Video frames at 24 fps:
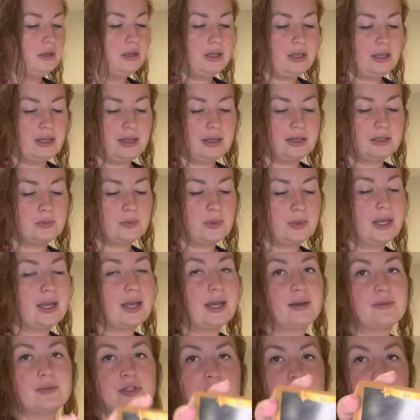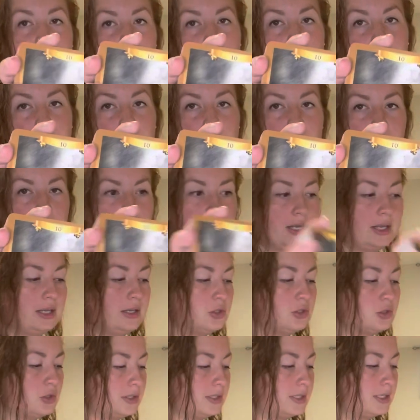And we have storm warning.
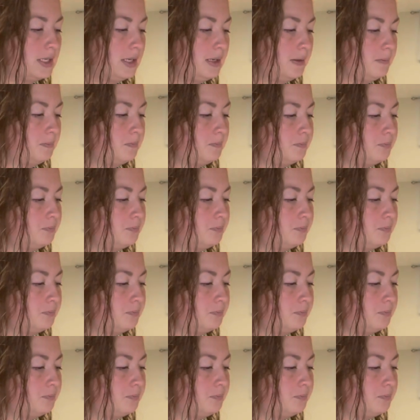Interesting.